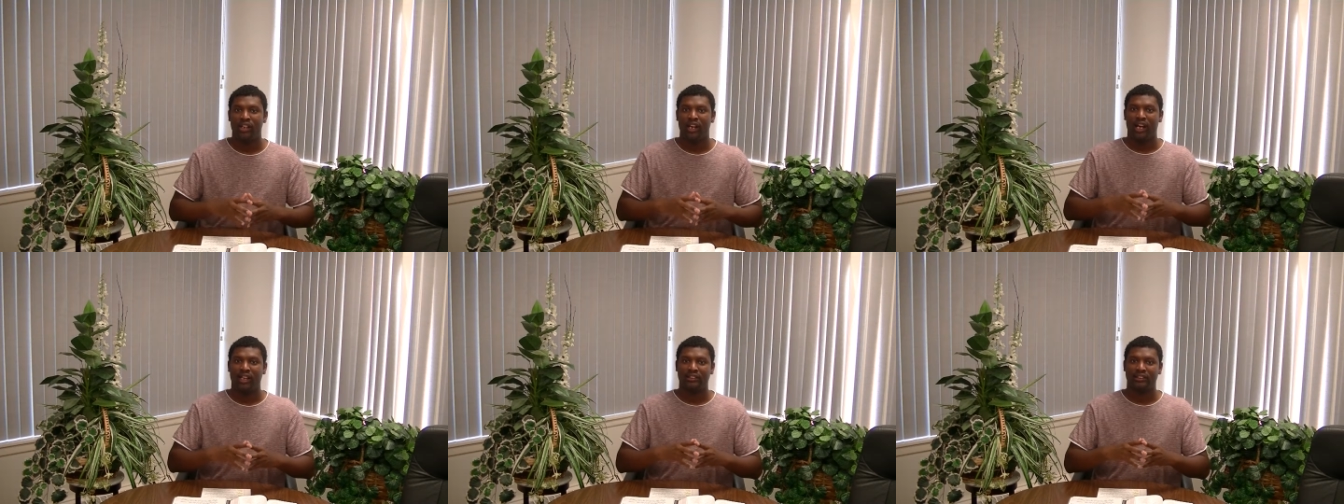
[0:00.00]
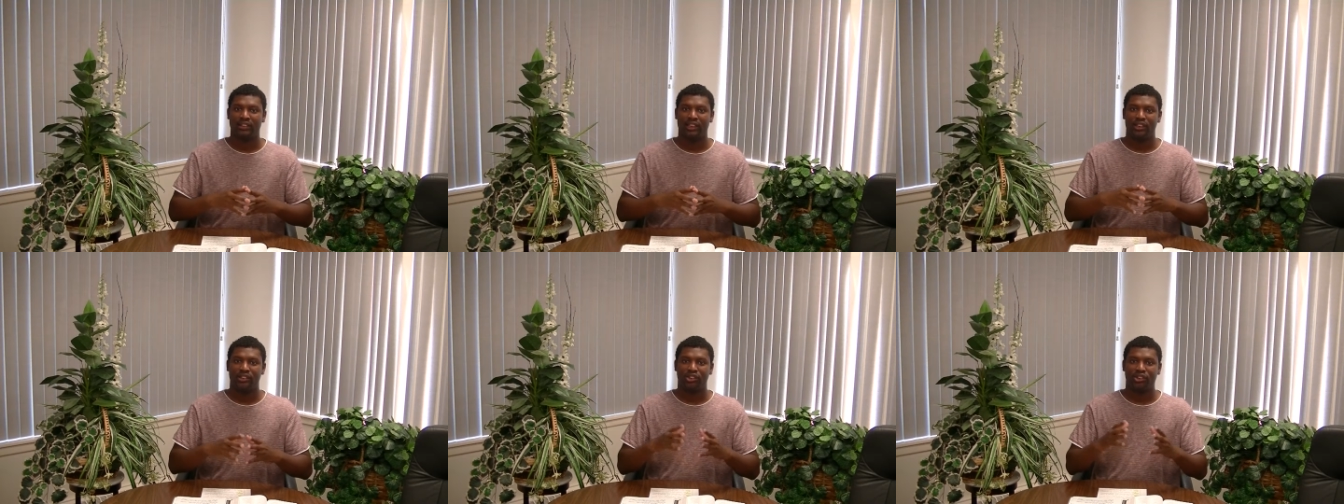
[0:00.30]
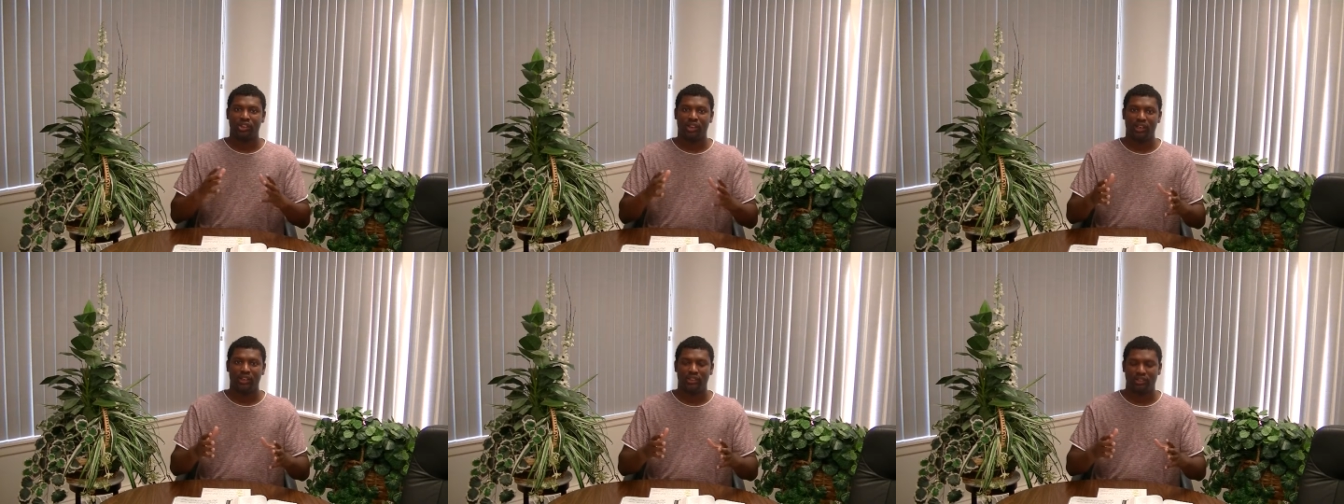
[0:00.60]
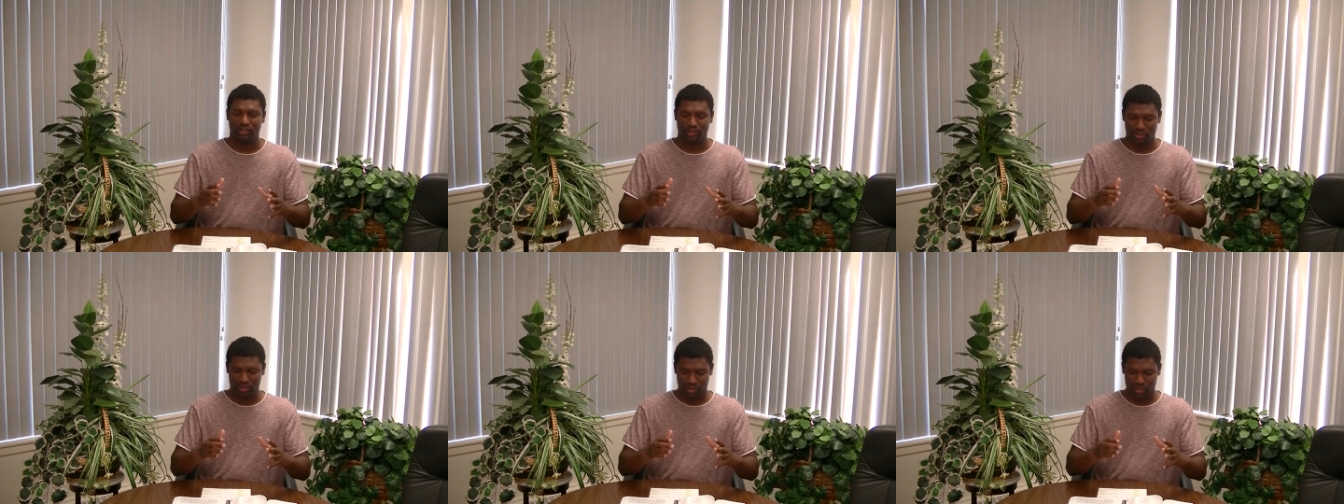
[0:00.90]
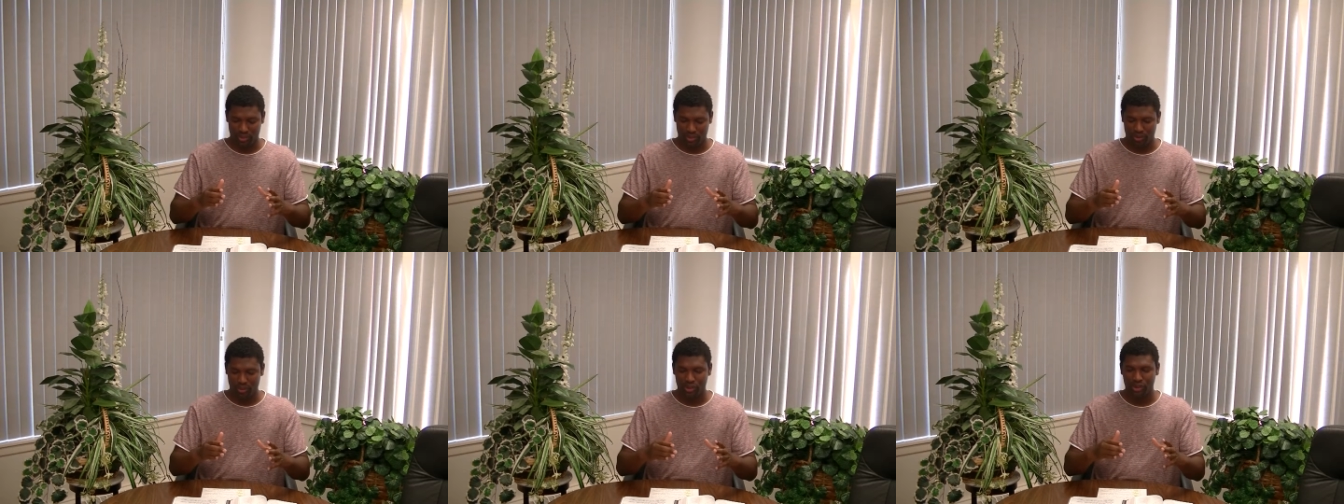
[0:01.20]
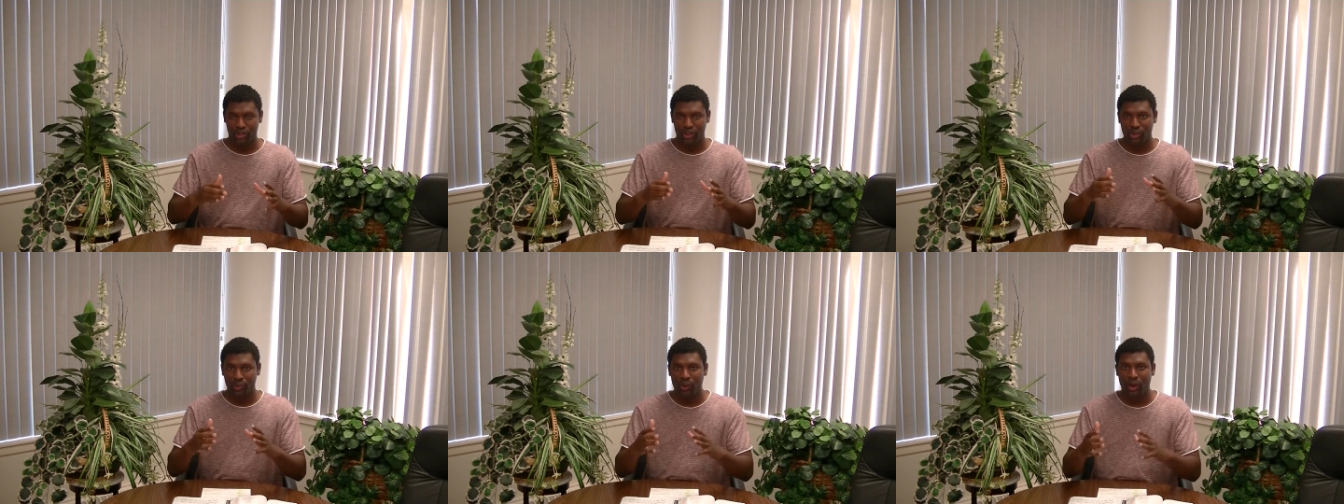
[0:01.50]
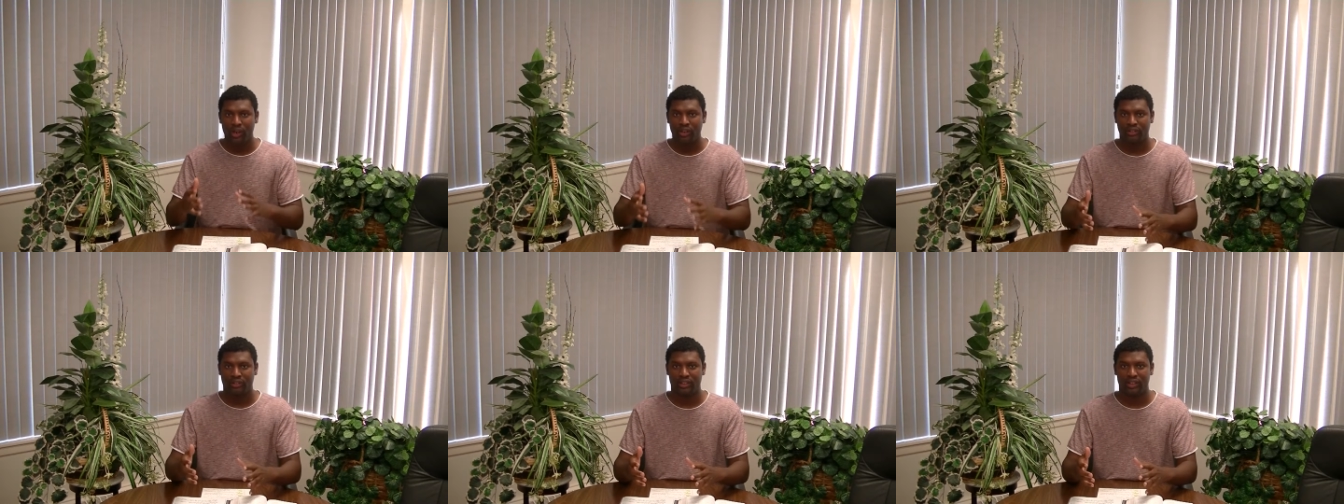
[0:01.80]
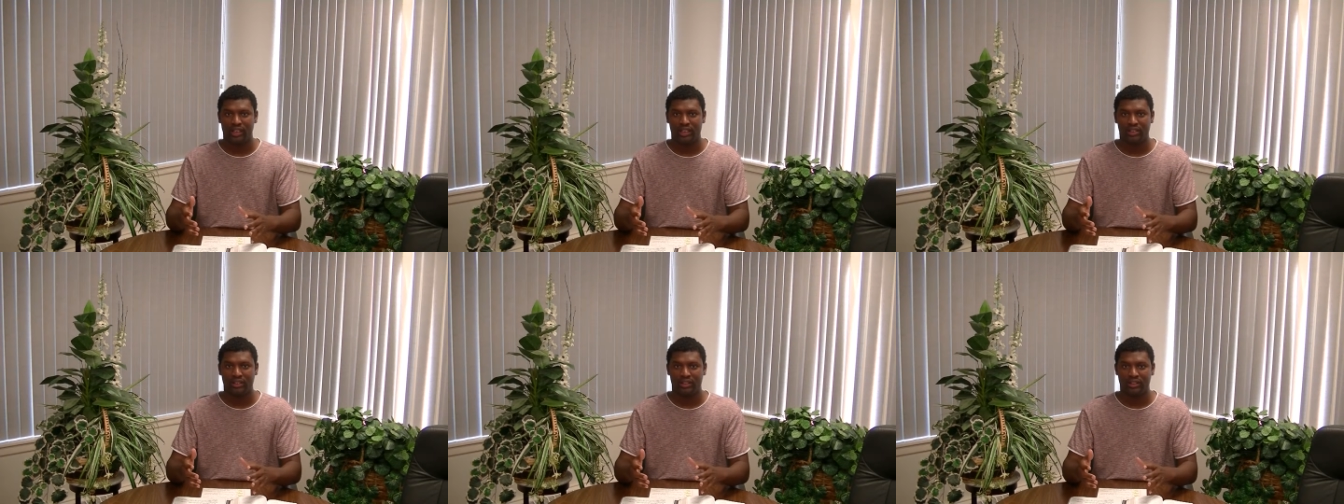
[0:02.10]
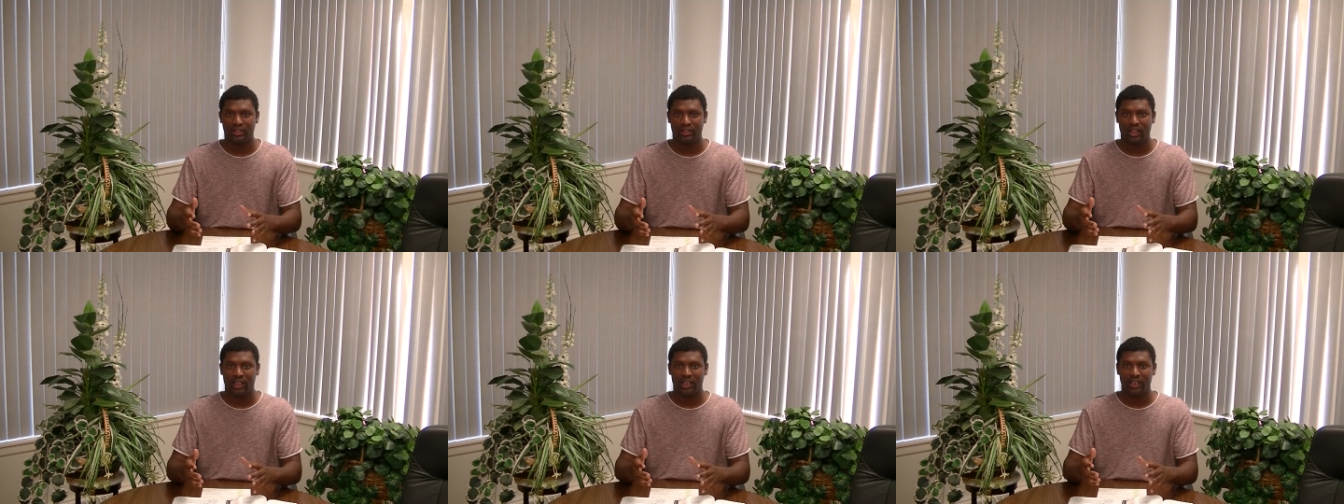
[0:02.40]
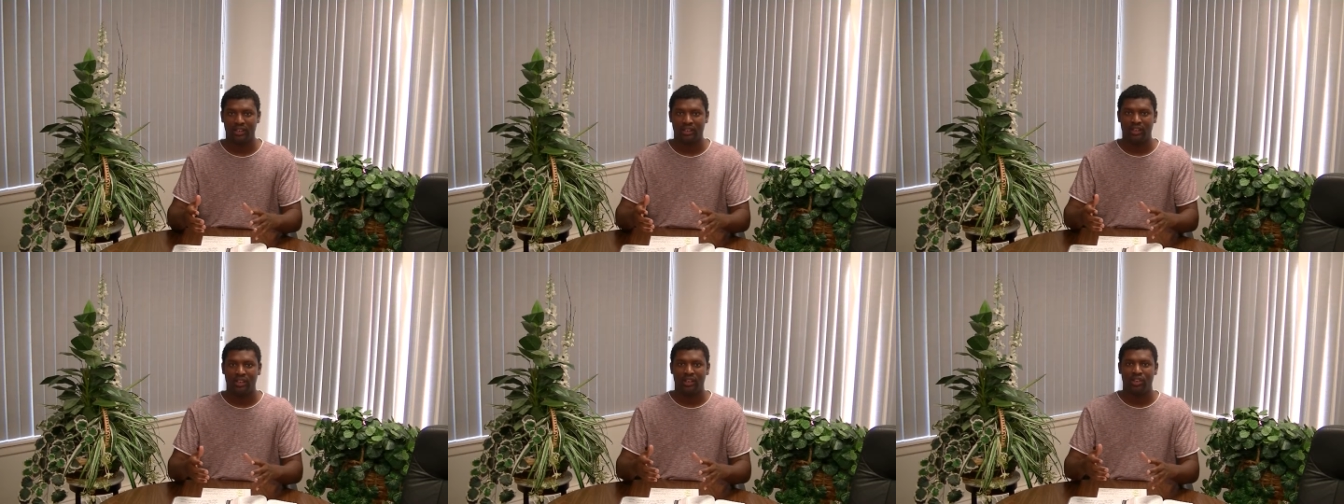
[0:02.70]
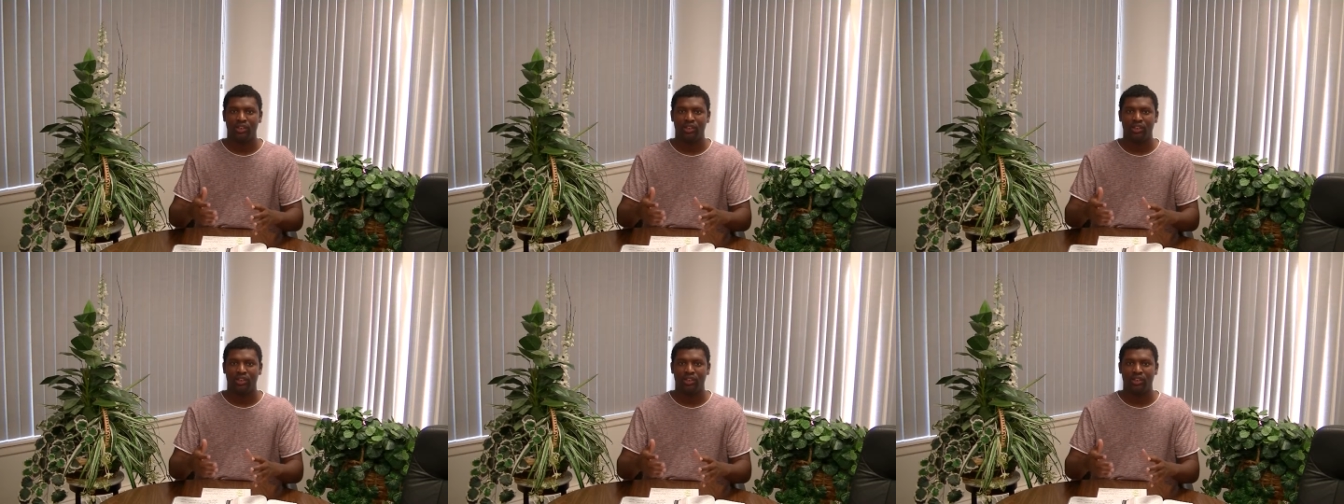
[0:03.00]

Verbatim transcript: I said, Church, when you walked in today,